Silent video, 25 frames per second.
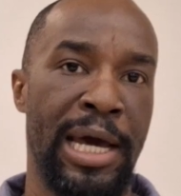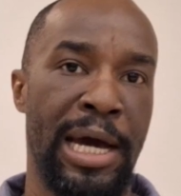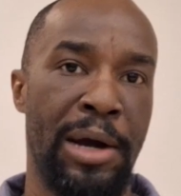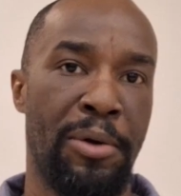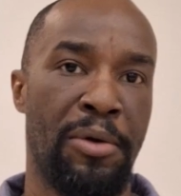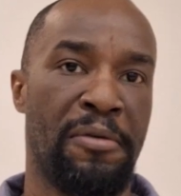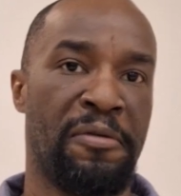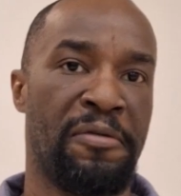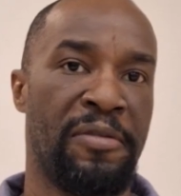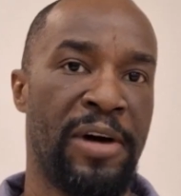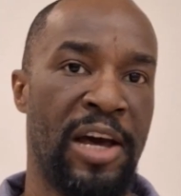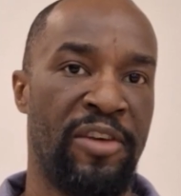
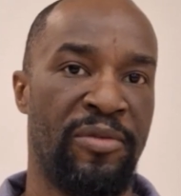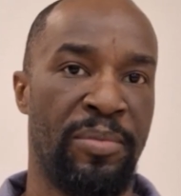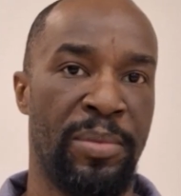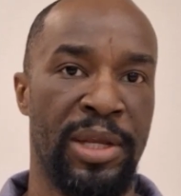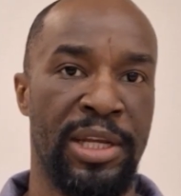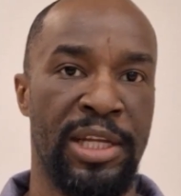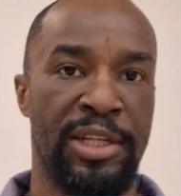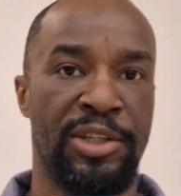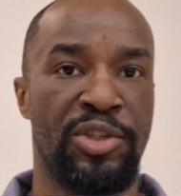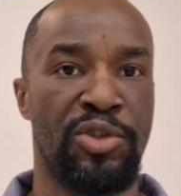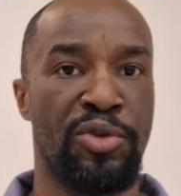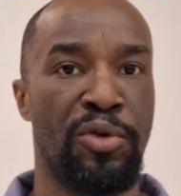hour, 5
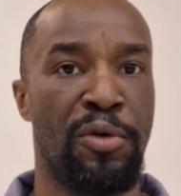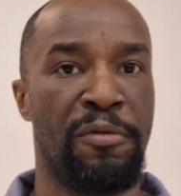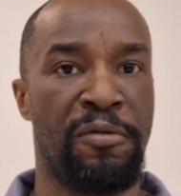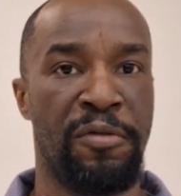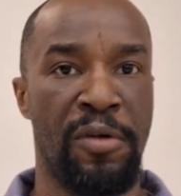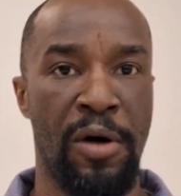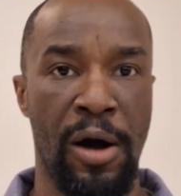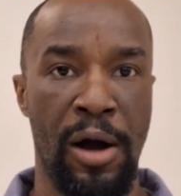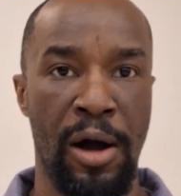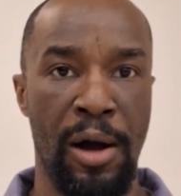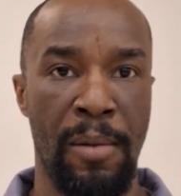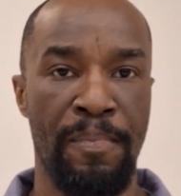minutes so
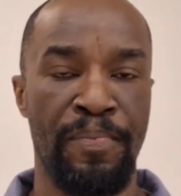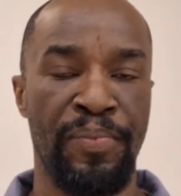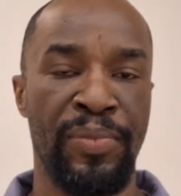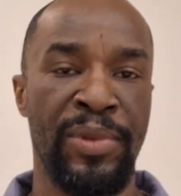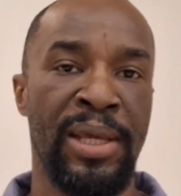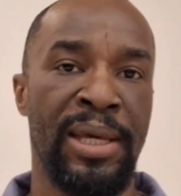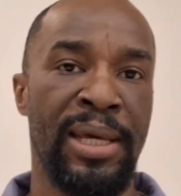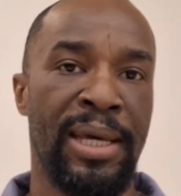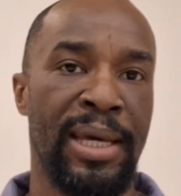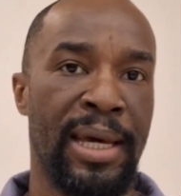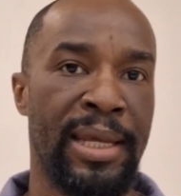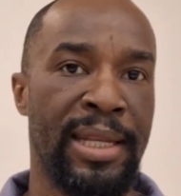far,
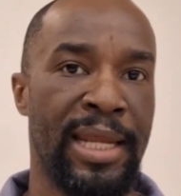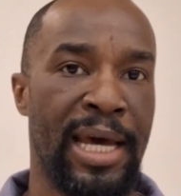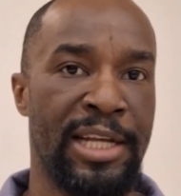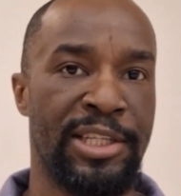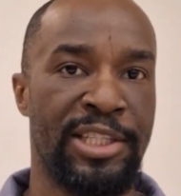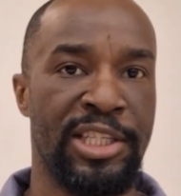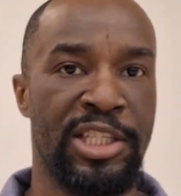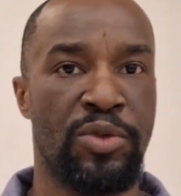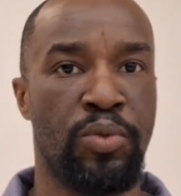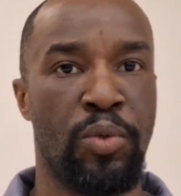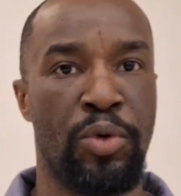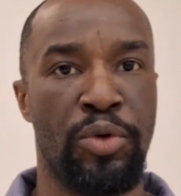and I
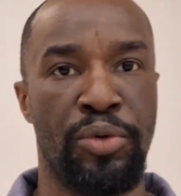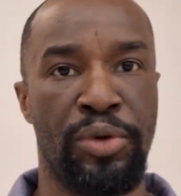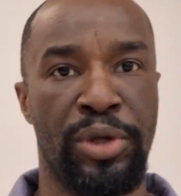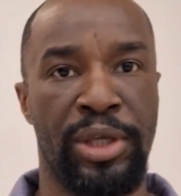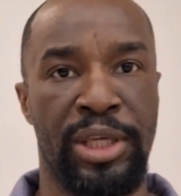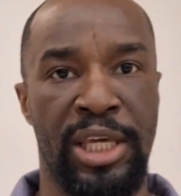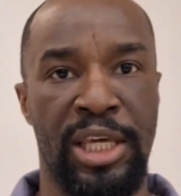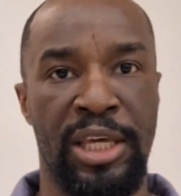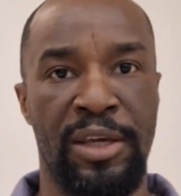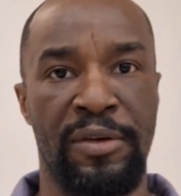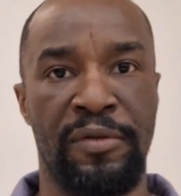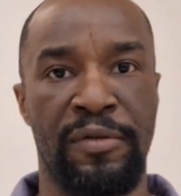just want to
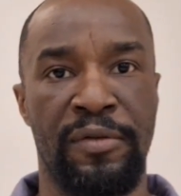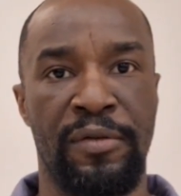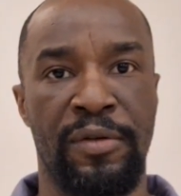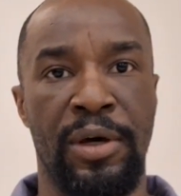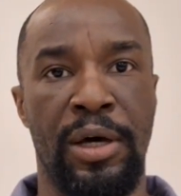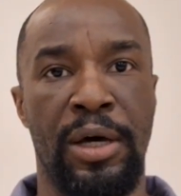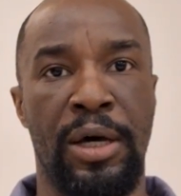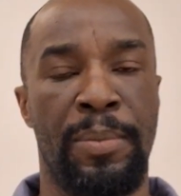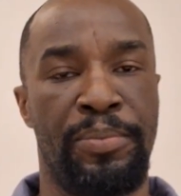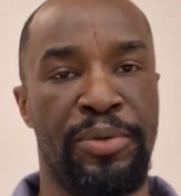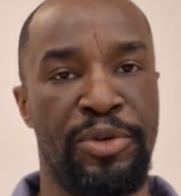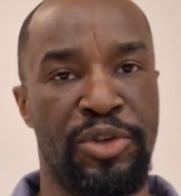give
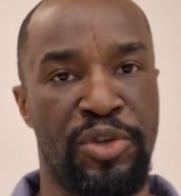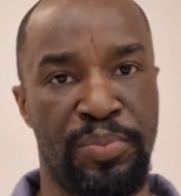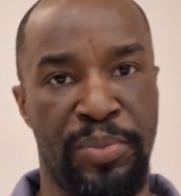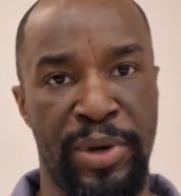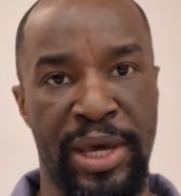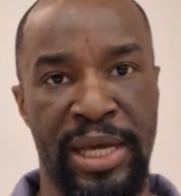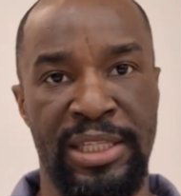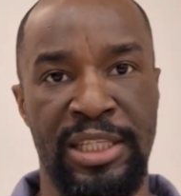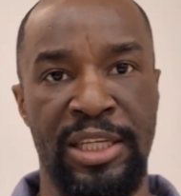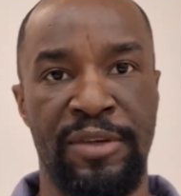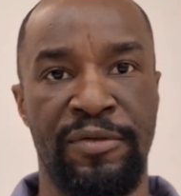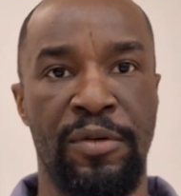a
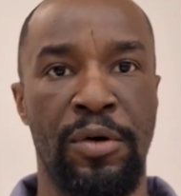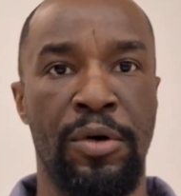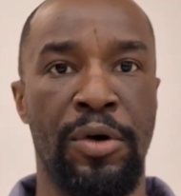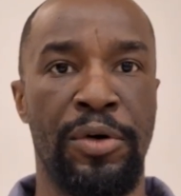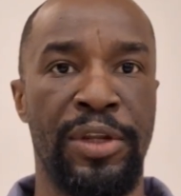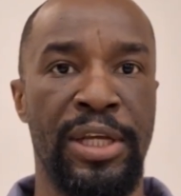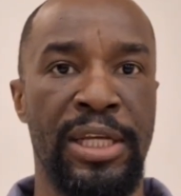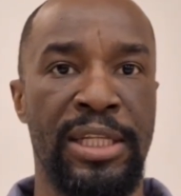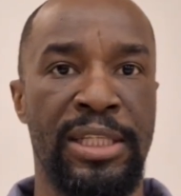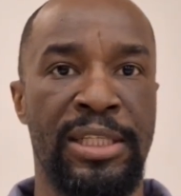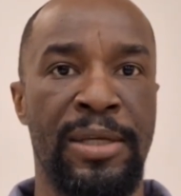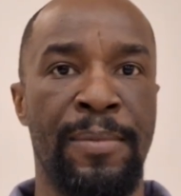perspective
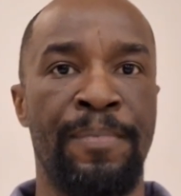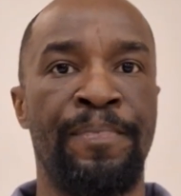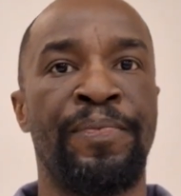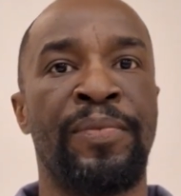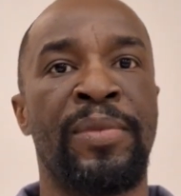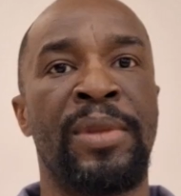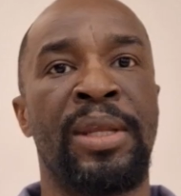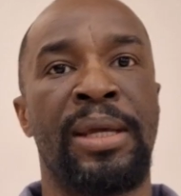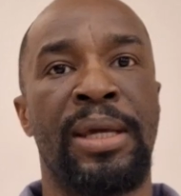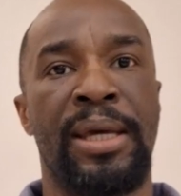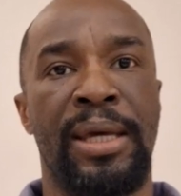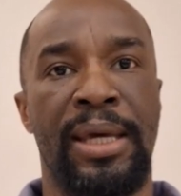on it.
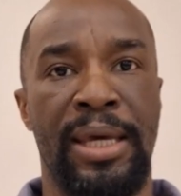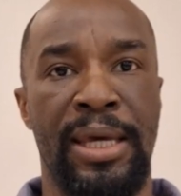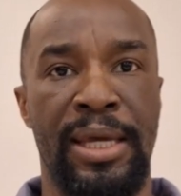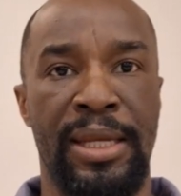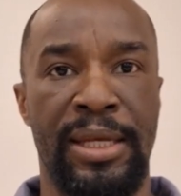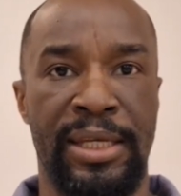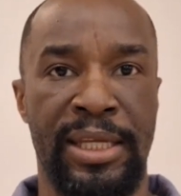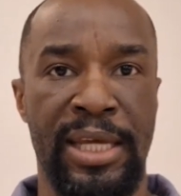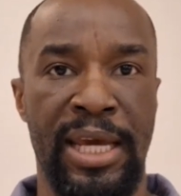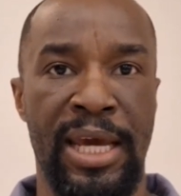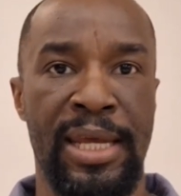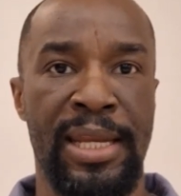
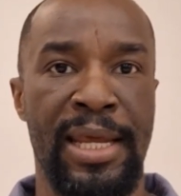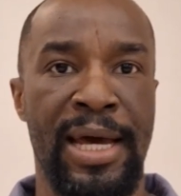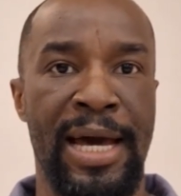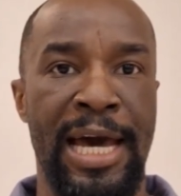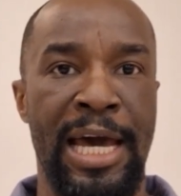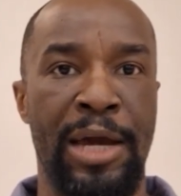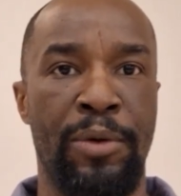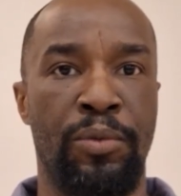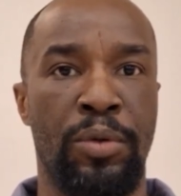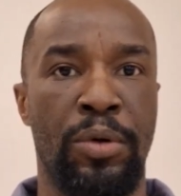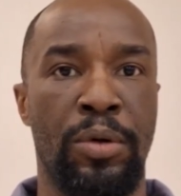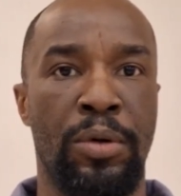And then
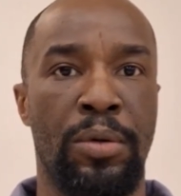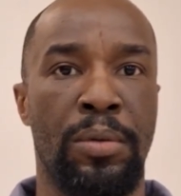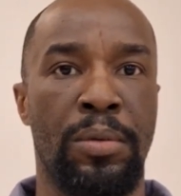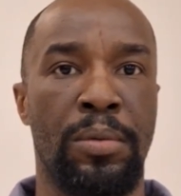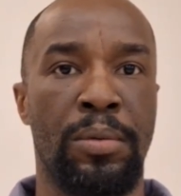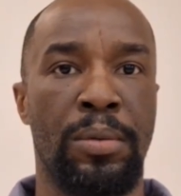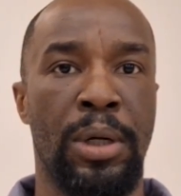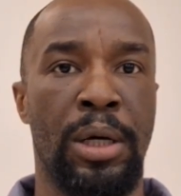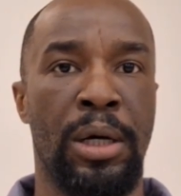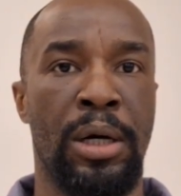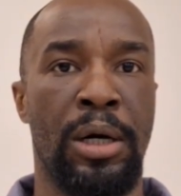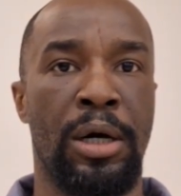I
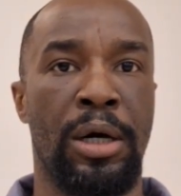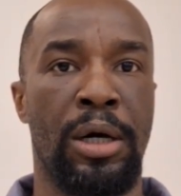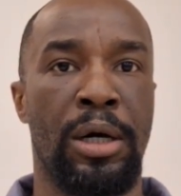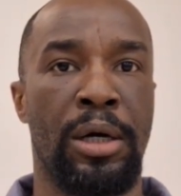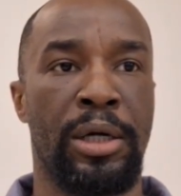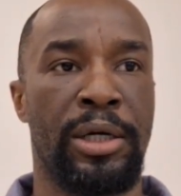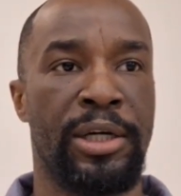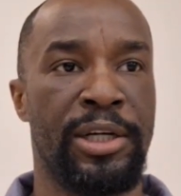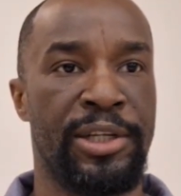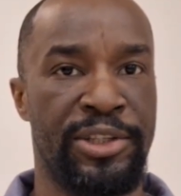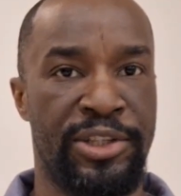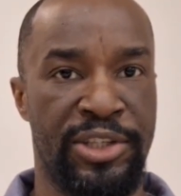will
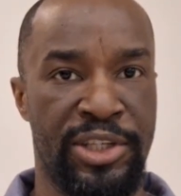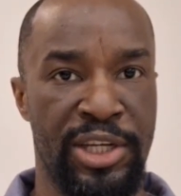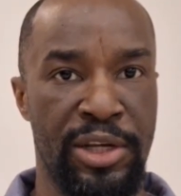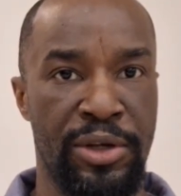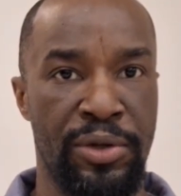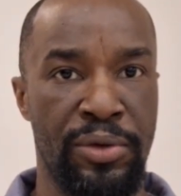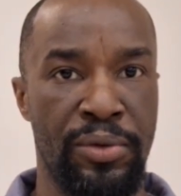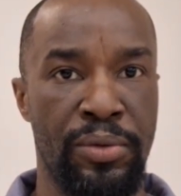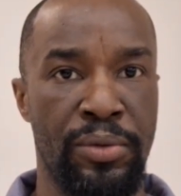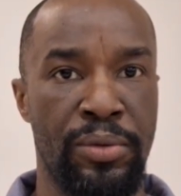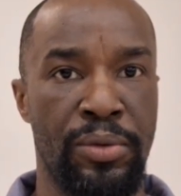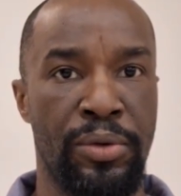
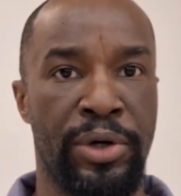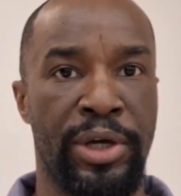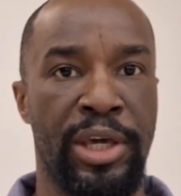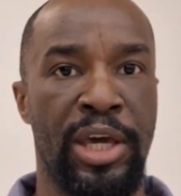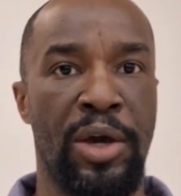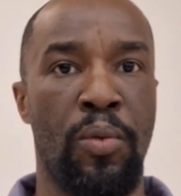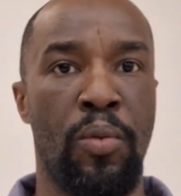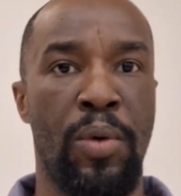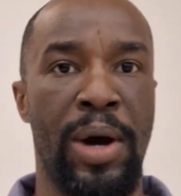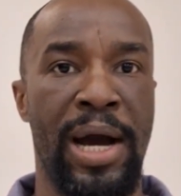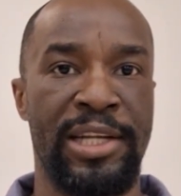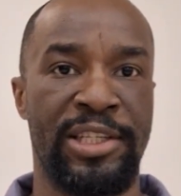continue,
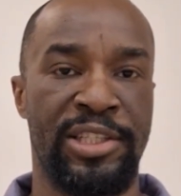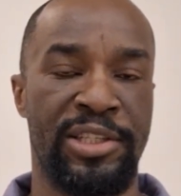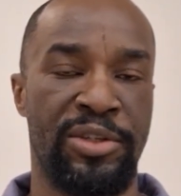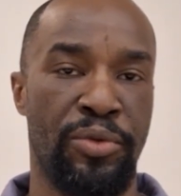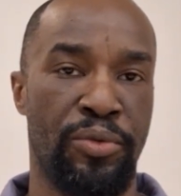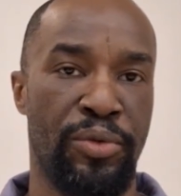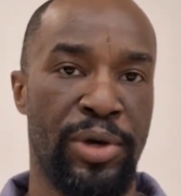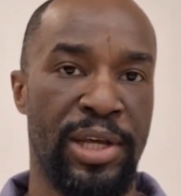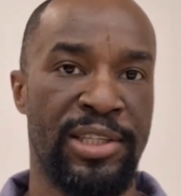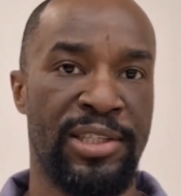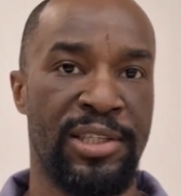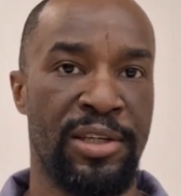okay, watch the
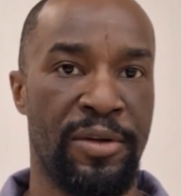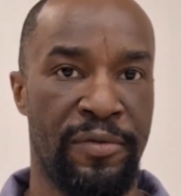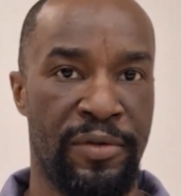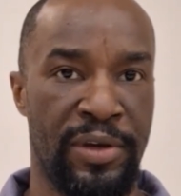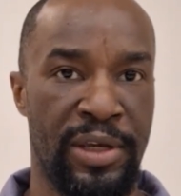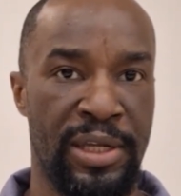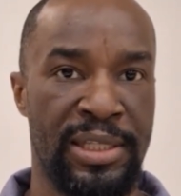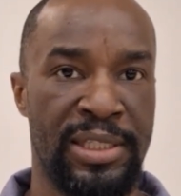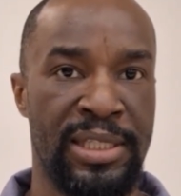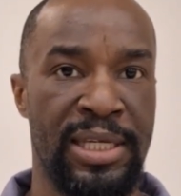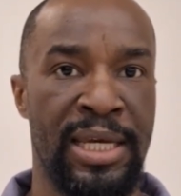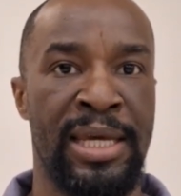rest of
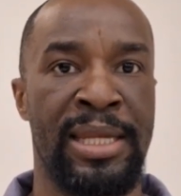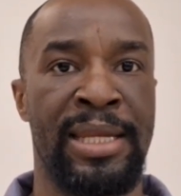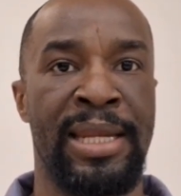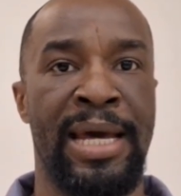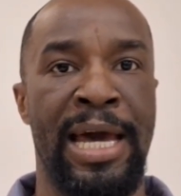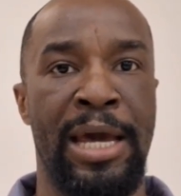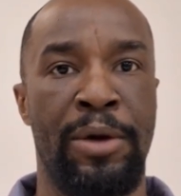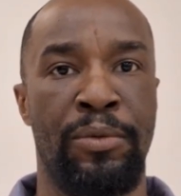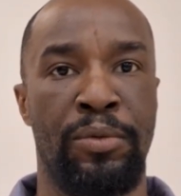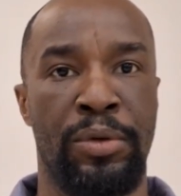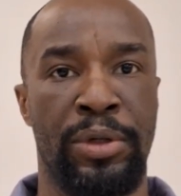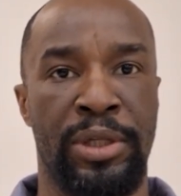it, and
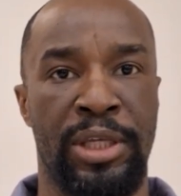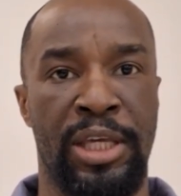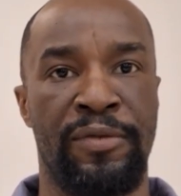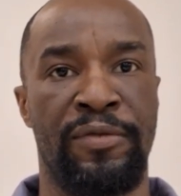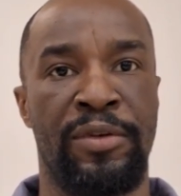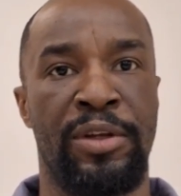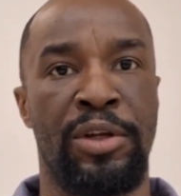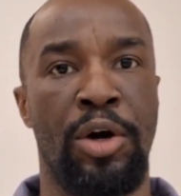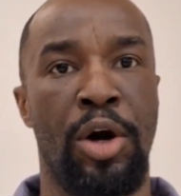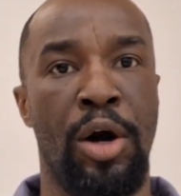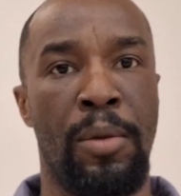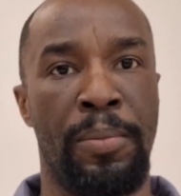I will
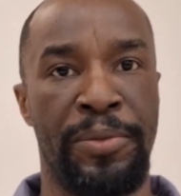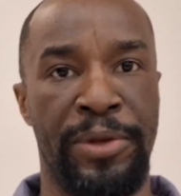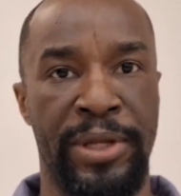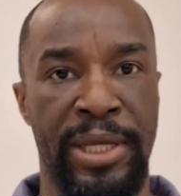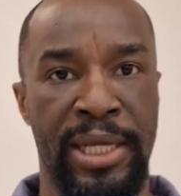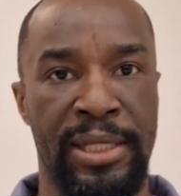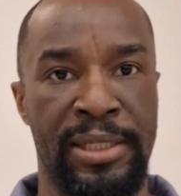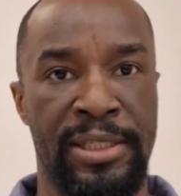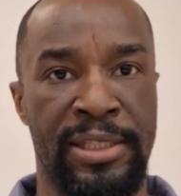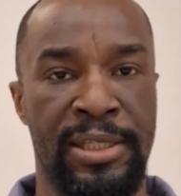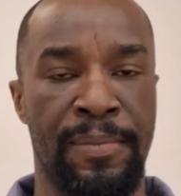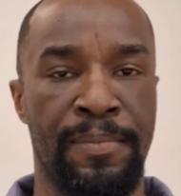give an
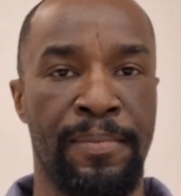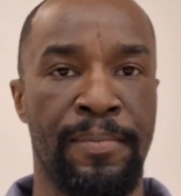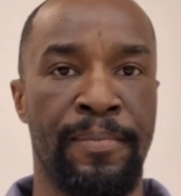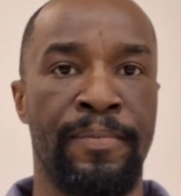update.